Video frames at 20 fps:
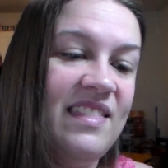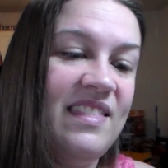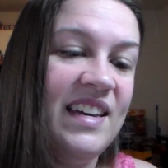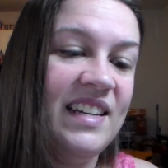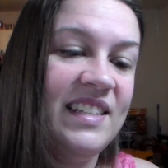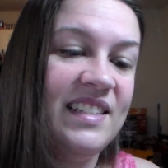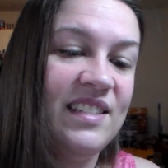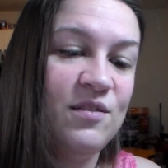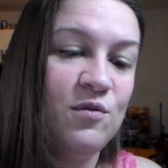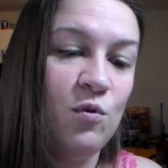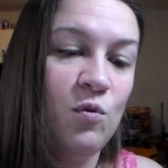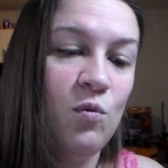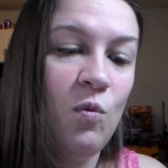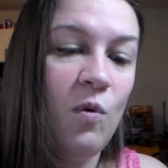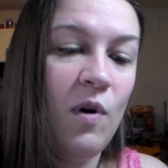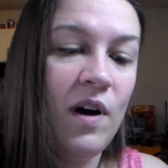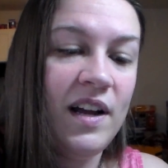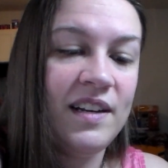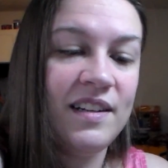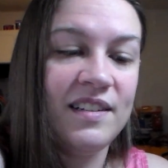that's
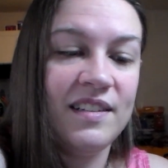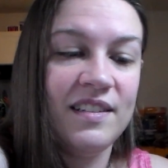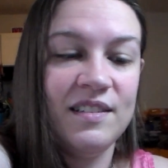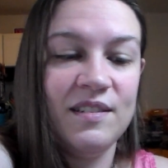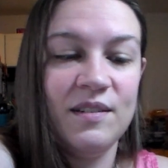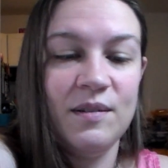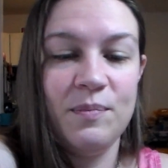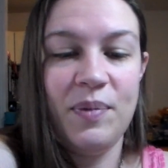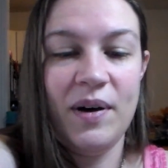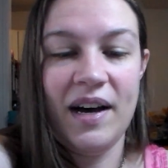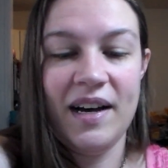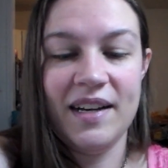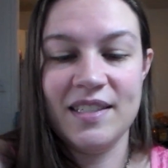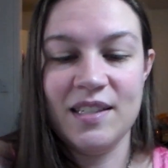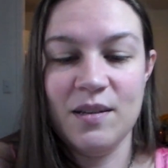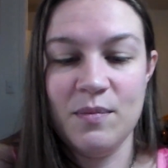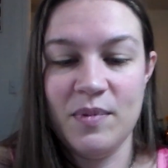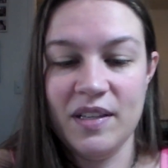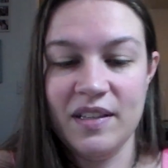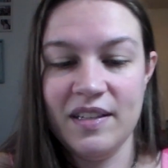one
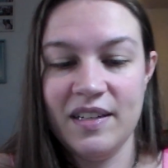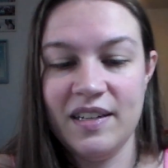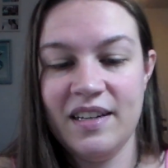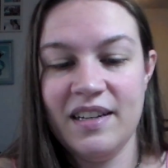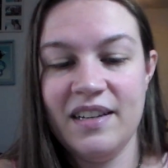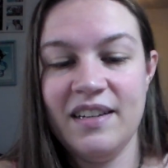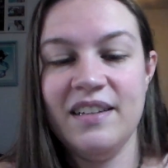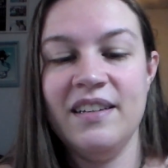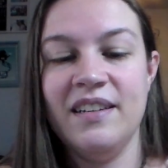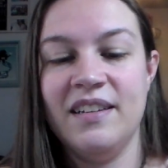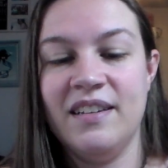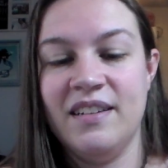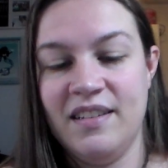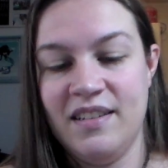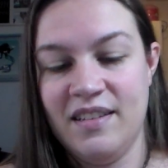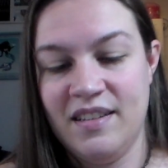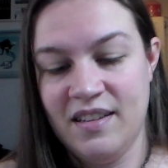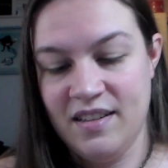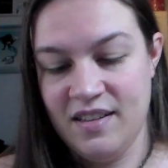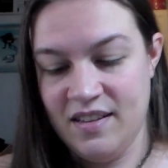possibility.
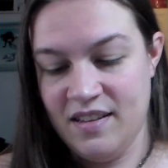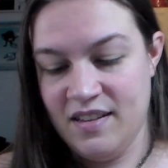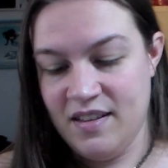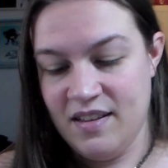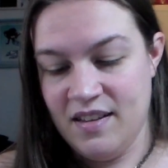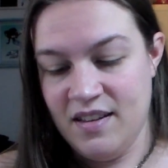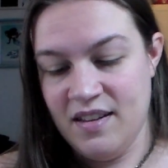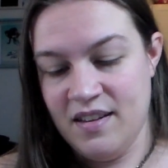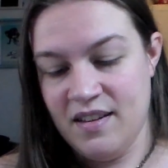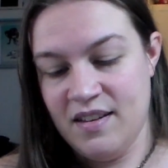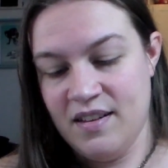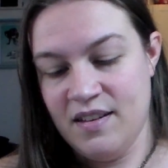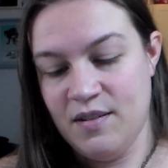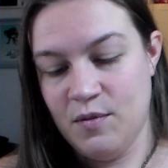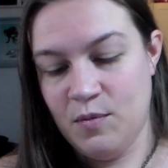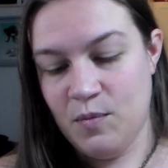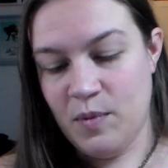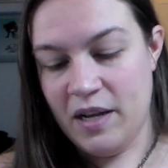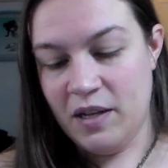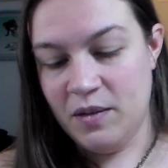
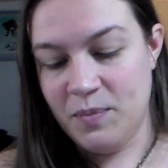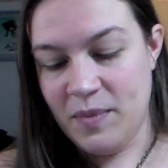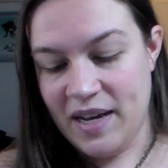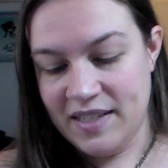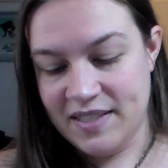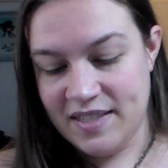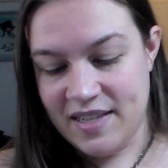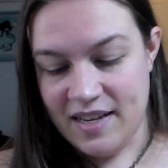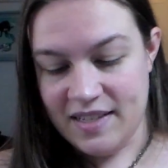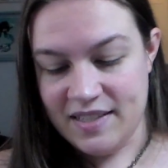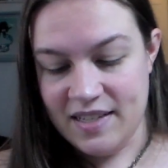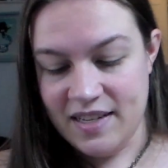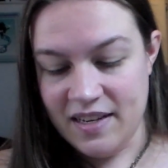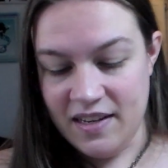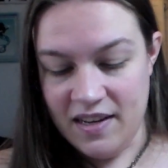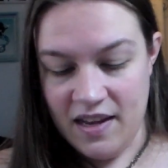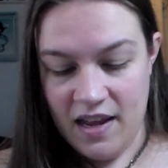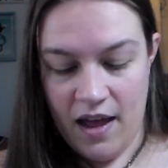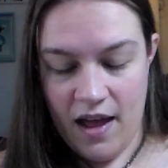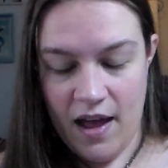Wild mass guessing.
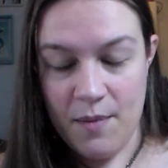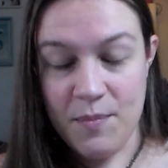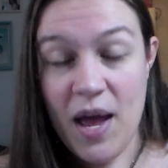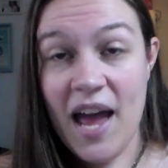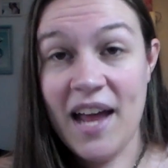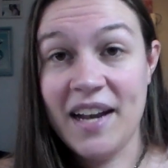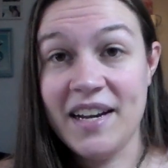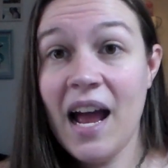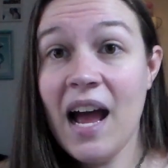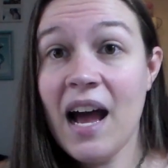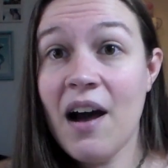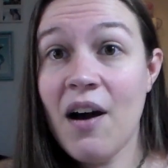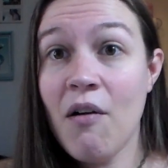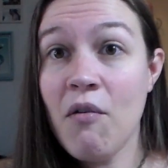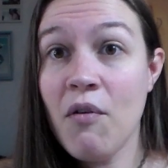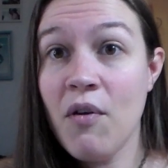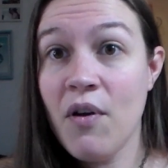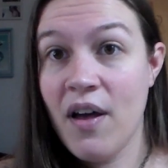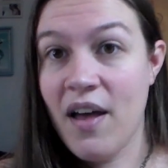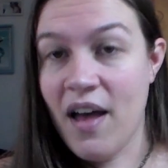And
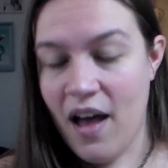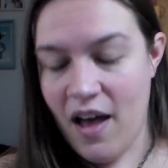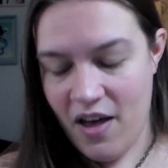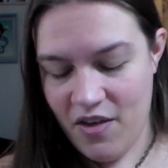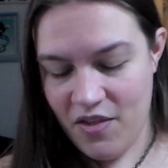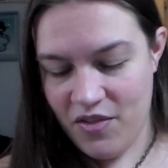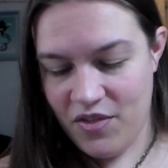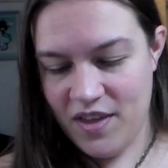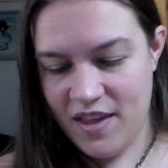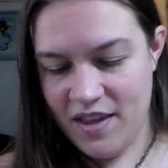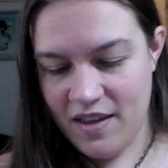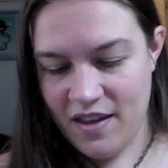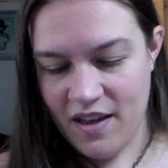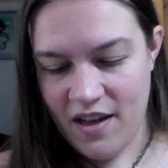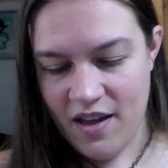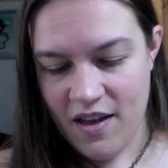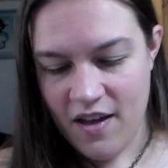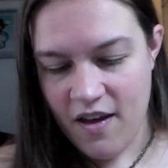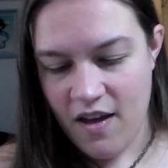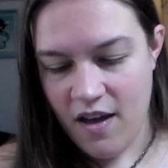now, a
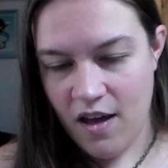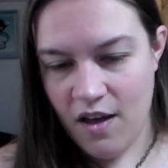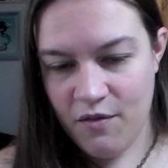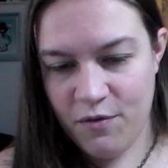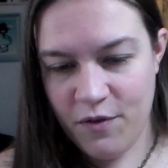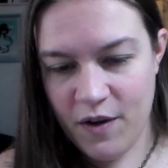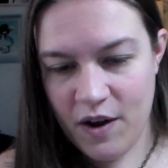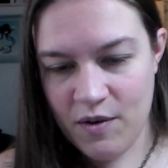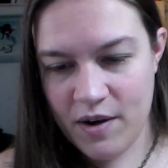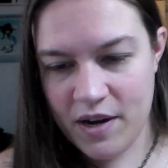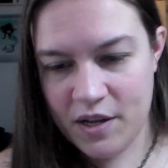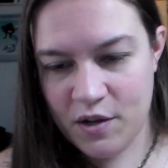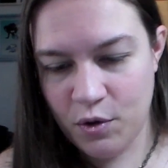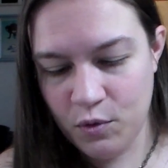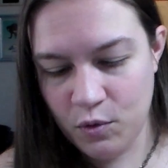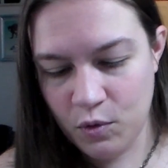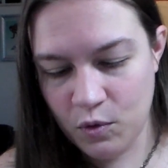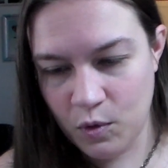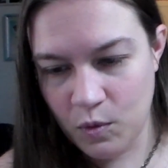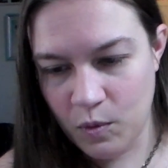very
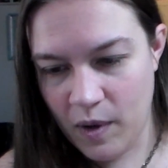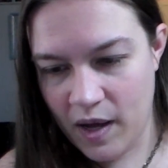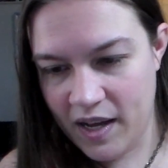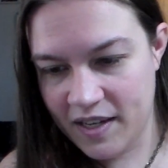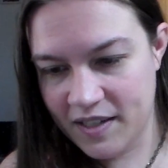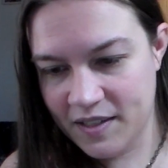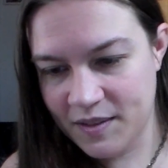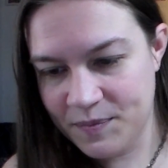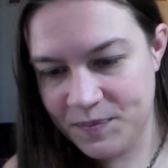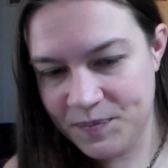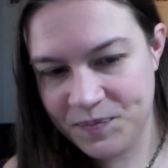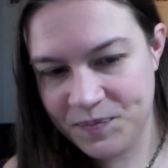cool one.